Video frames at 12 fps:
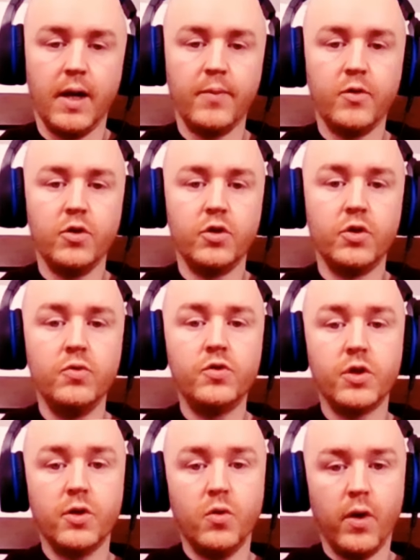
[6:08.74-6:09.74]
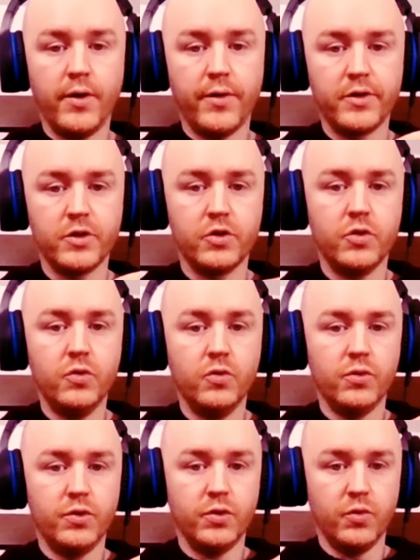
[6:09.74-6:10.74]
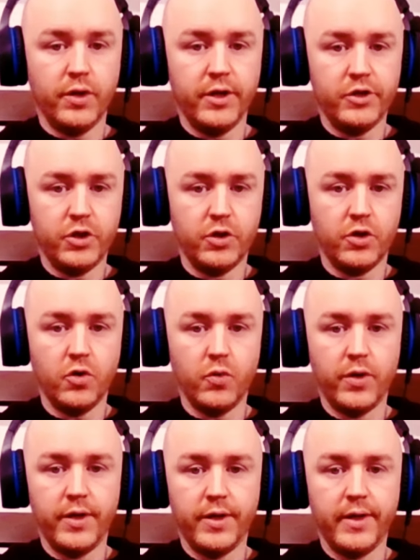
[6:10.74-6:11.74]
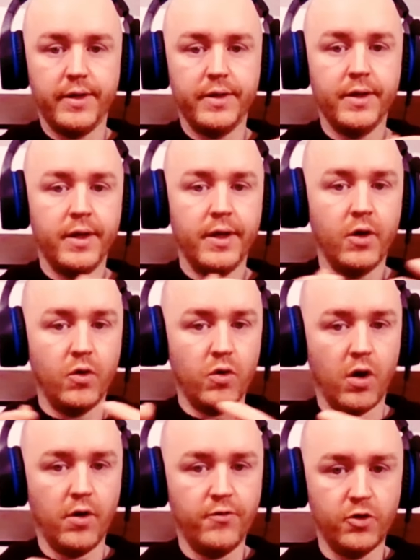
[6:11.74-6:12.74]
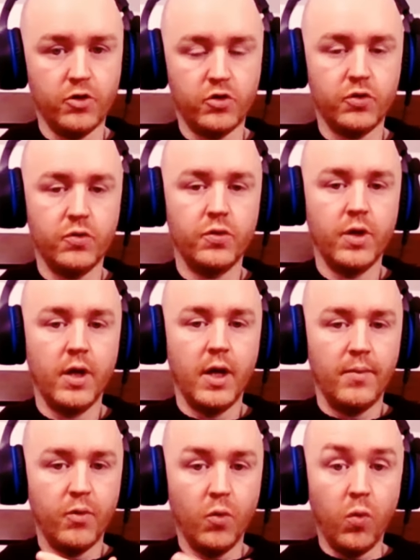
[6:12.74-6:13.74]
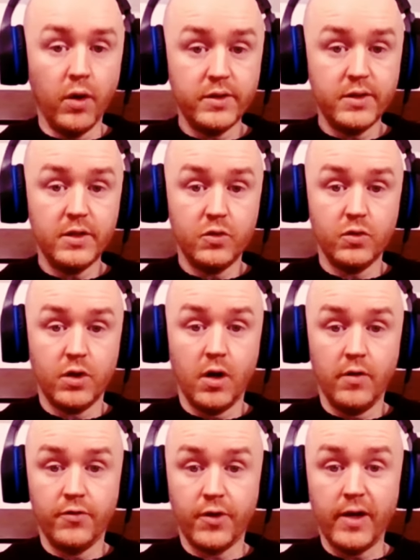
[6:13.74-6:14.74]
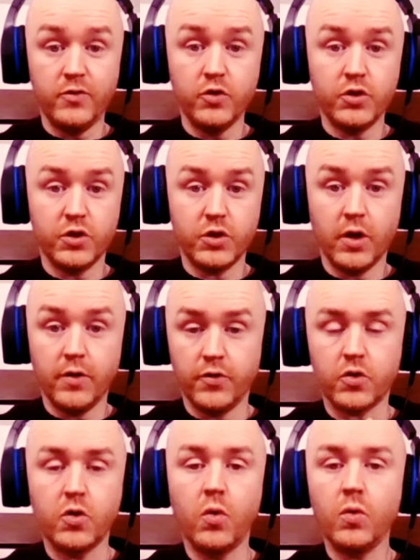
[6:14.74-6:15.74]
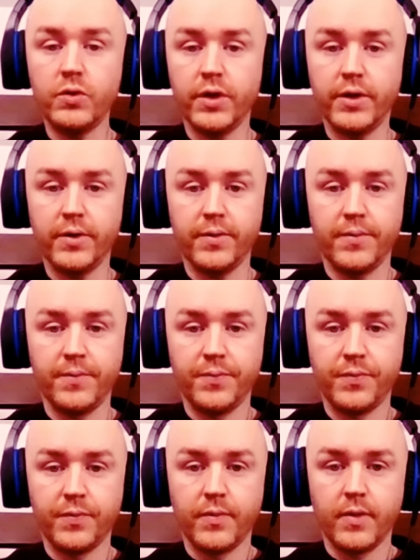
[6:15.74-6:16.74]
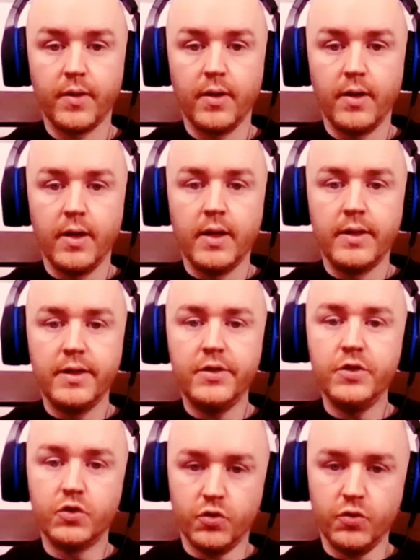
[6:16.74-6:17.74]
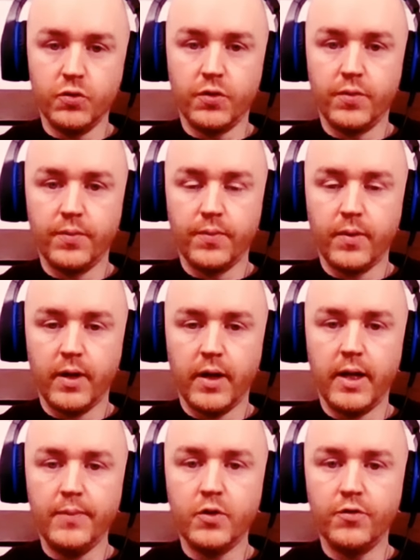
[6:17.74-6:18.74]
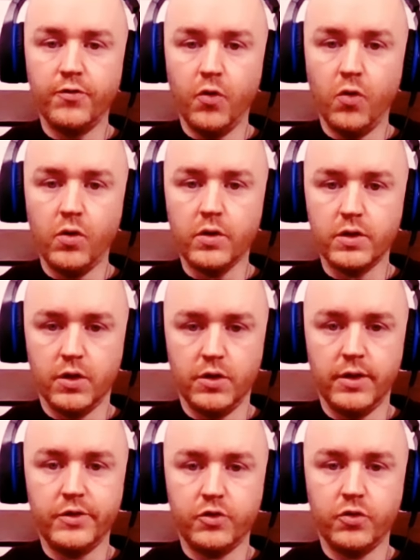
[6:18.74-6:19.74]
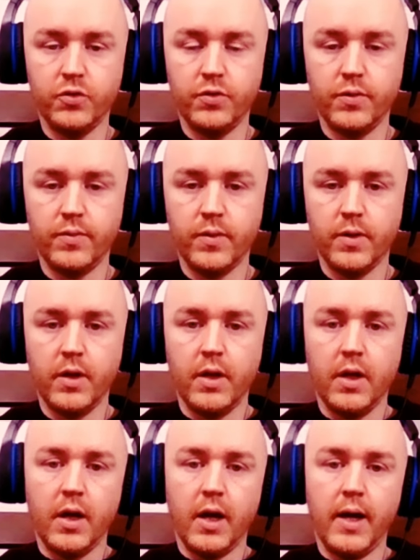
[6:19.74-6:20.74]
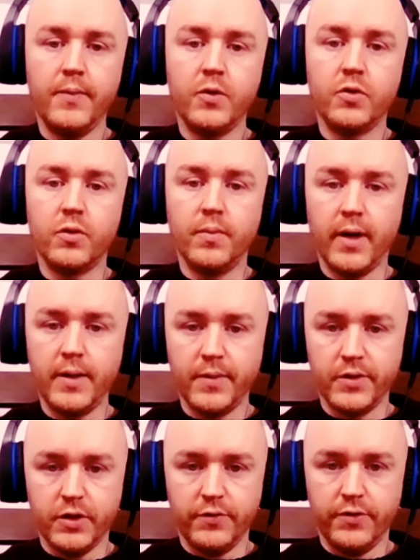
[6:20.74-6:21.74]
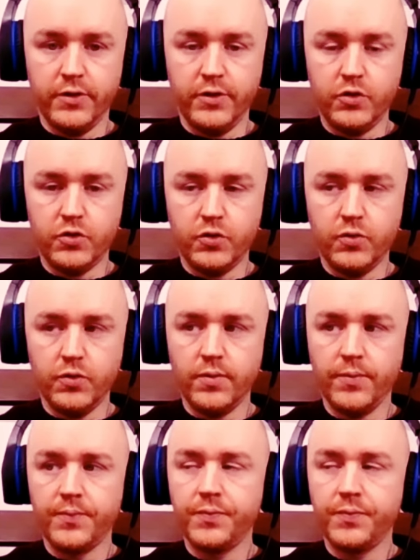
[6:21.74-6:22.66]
I'm going to use inquiry as a tool to occasionally go in and uncover the truth. But once it's uncovered, I've just discovered gold here. This is truth, and I'm going to focus on this truth. I'm going to remind myself of this truth.